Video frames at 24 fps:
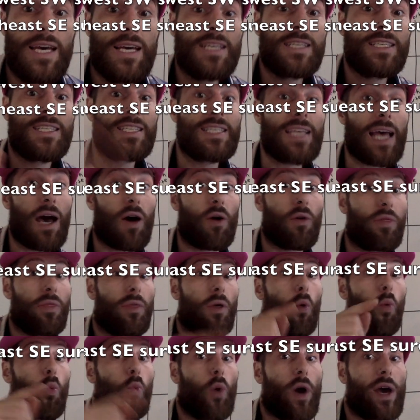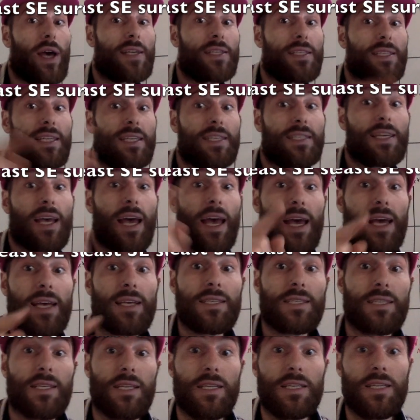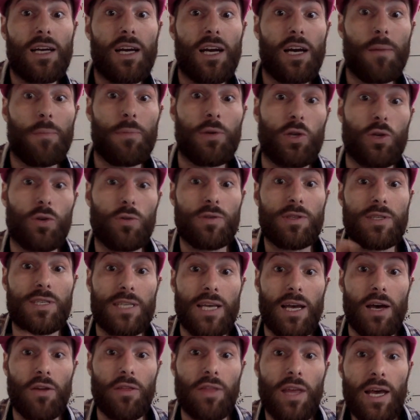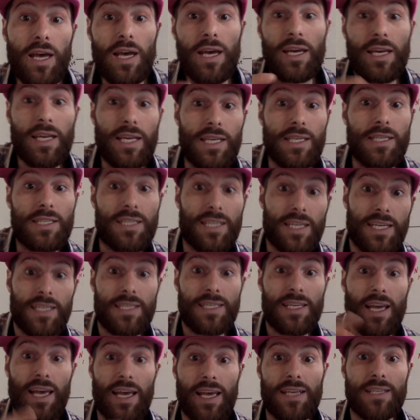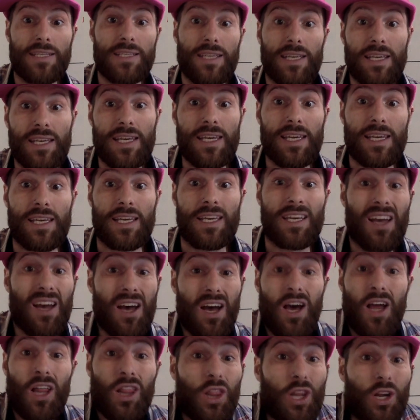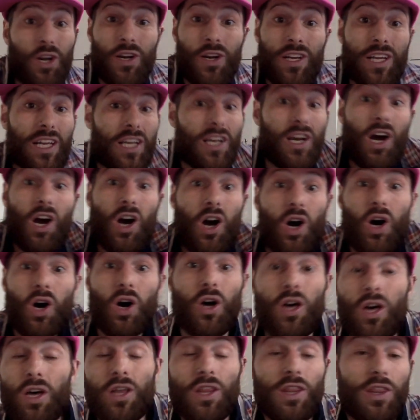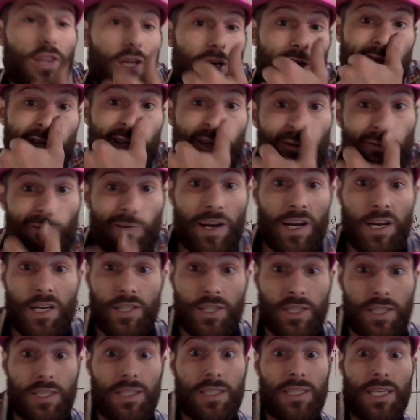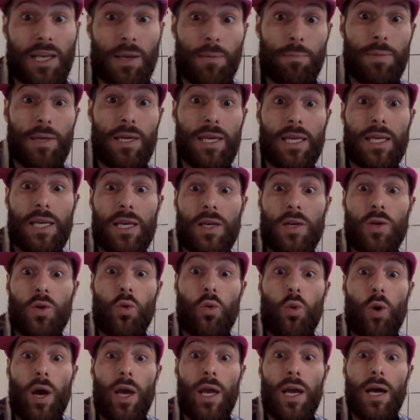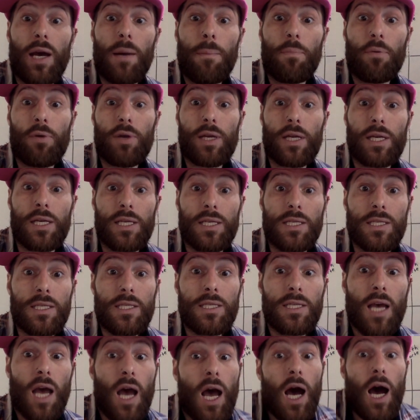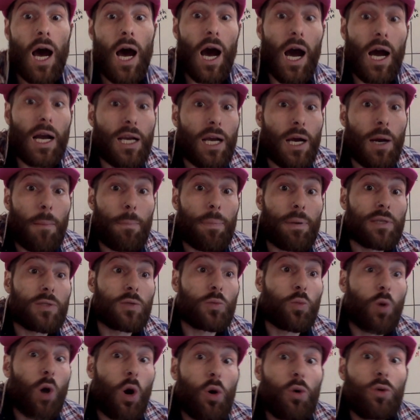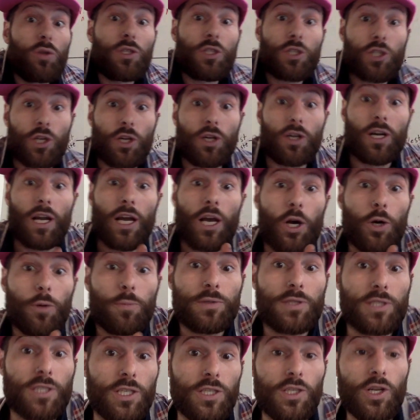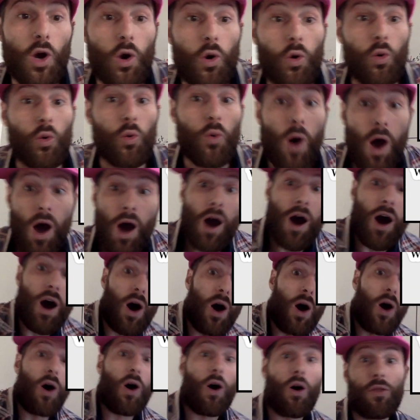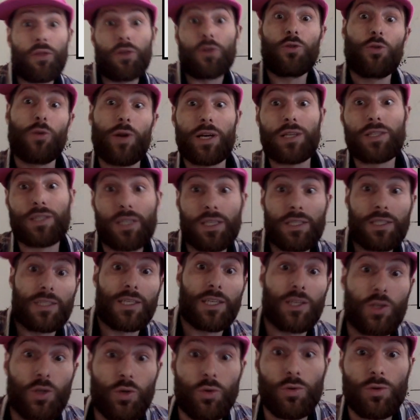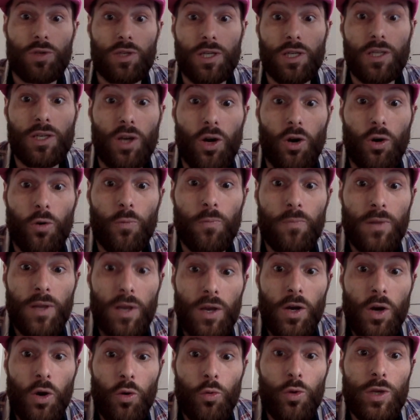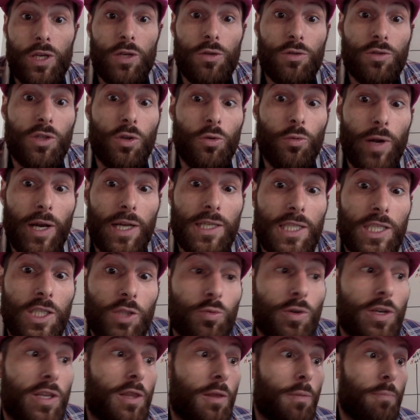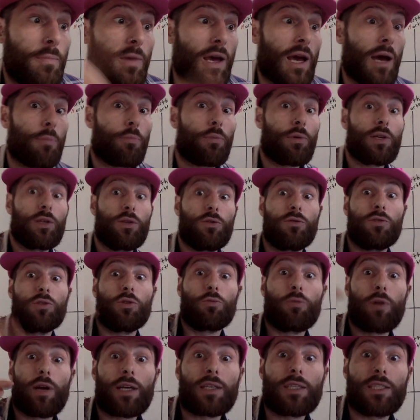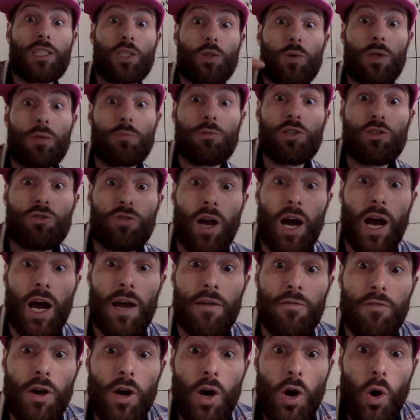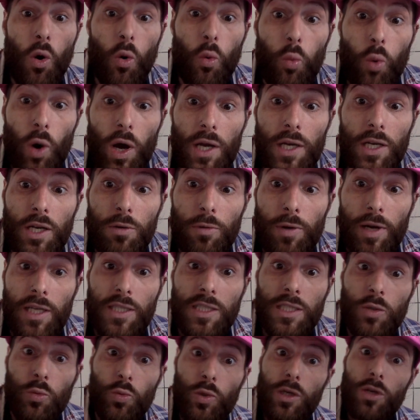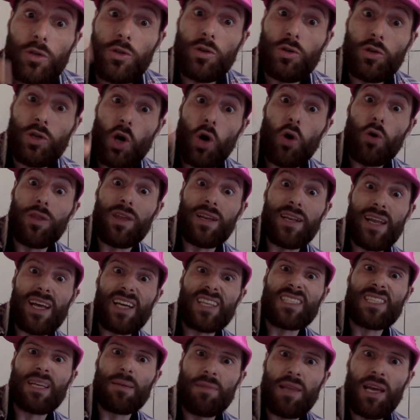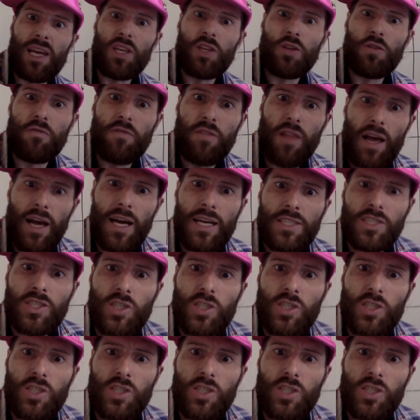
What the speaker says: South, west is SW. South, east is SE. Learning all the directions can be quite a breeze. A compass rose sure helps you know all the directions that you could go. We use directions with map. We use directions when we drive. What direction will you go the next time that you fly?